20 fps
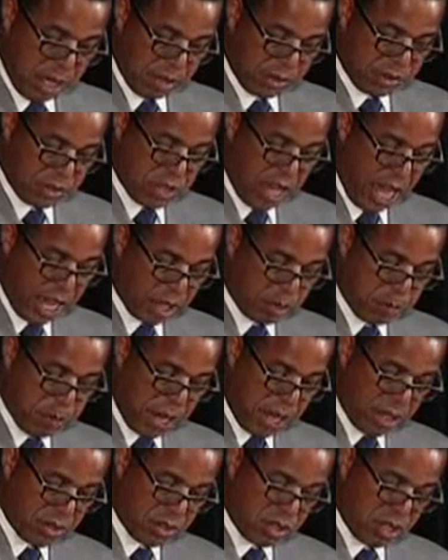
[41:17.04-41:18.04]

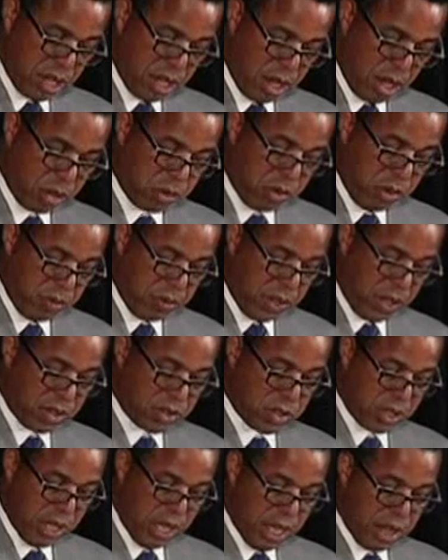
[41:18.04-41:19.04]
SAC-based
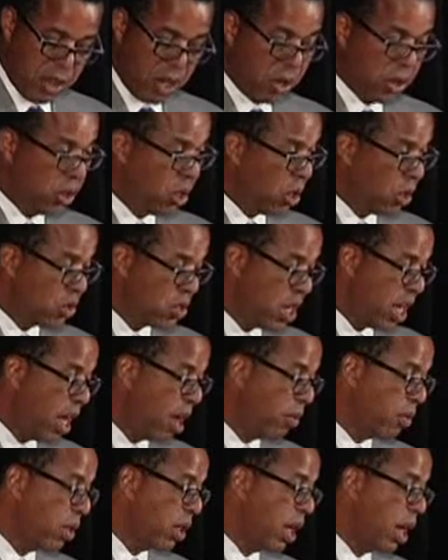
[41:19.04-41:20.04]
equivalents that are known to
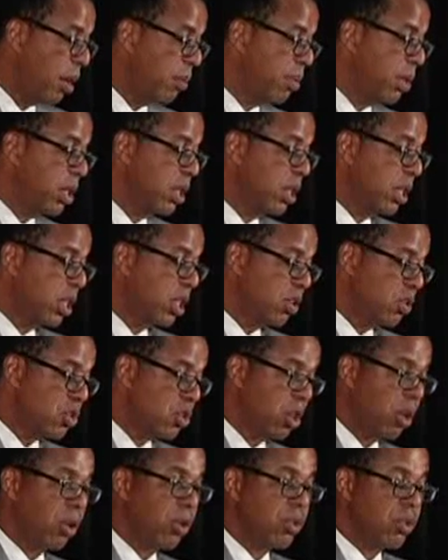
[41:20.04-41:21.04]
have reliability
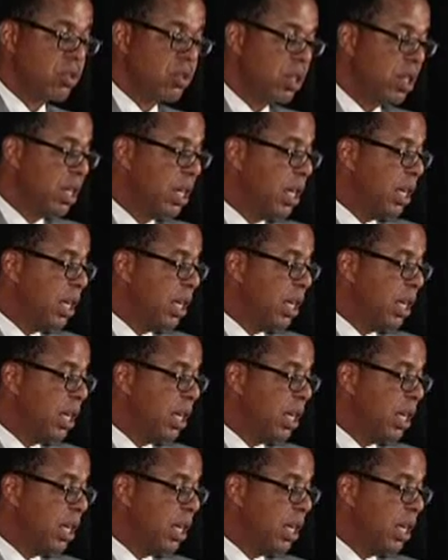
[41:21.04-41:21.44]
concerns.